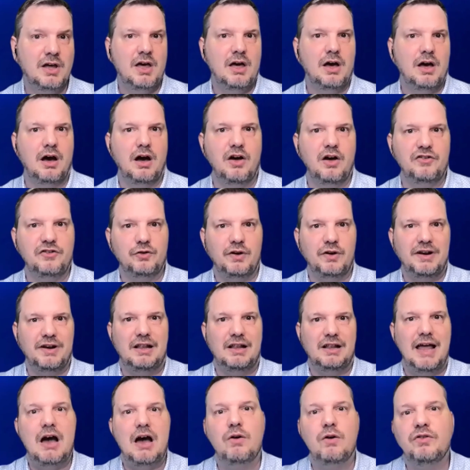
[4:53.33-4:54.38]
So it
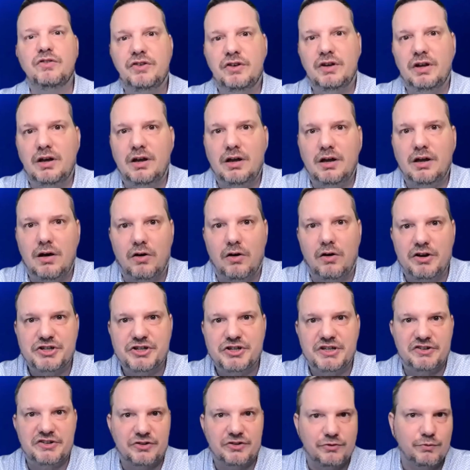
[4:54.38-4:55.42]
allows our
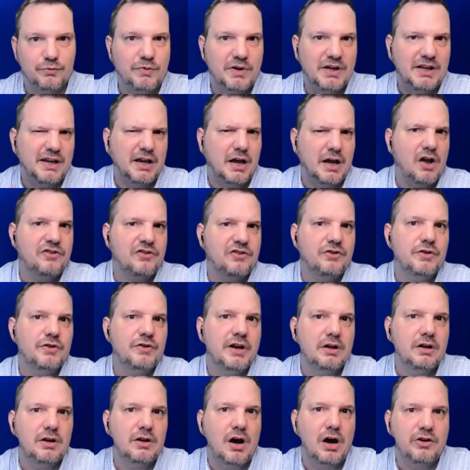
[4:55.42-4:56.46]
engineers to really concentrate
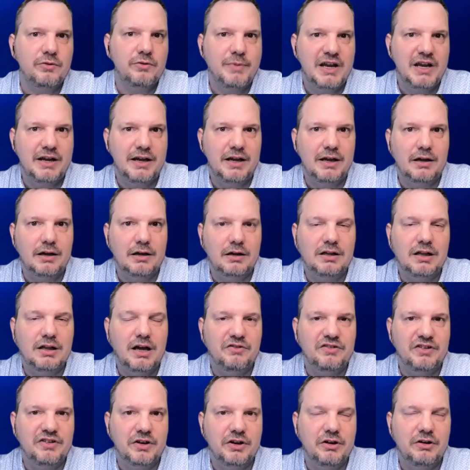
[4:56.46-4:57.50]
on automating
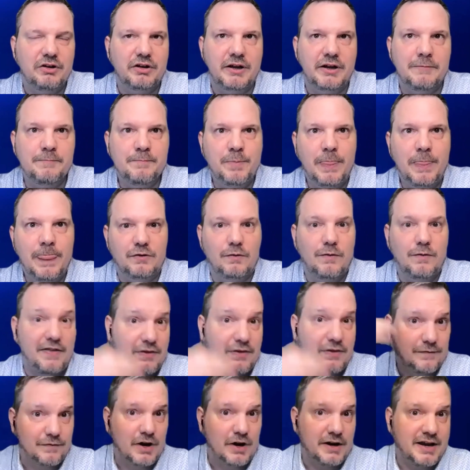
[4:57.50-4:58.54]
cloud security. At the
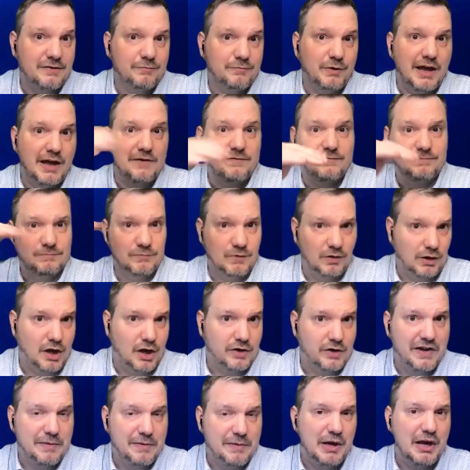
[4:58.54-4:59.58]
front end, we have a lot
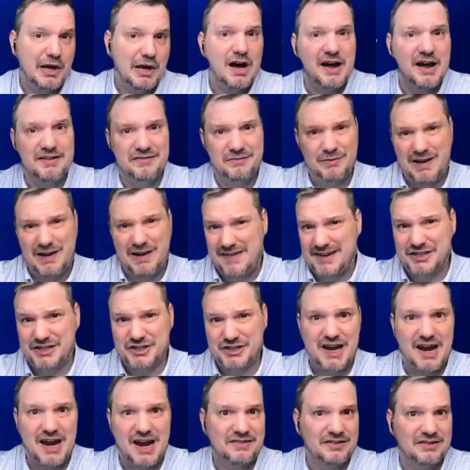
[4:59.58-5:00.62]
of APIs. We have
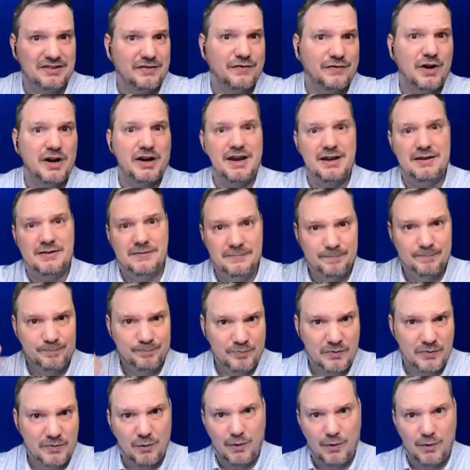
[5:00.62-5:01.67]
Nginx in the front end.
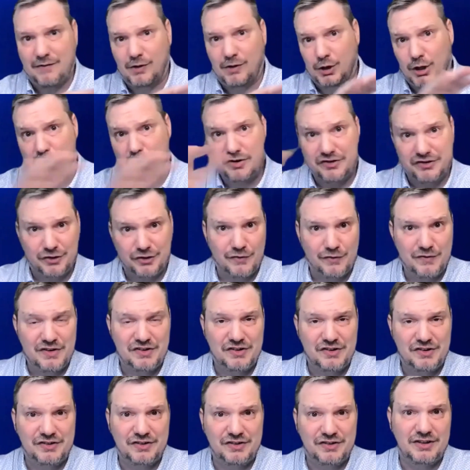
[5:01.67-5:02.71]
We have a lot of
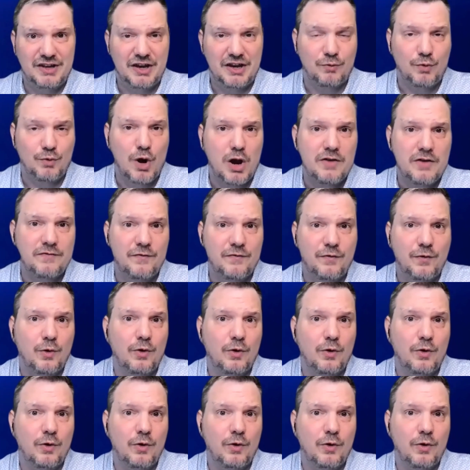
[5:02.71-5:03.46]
services that run for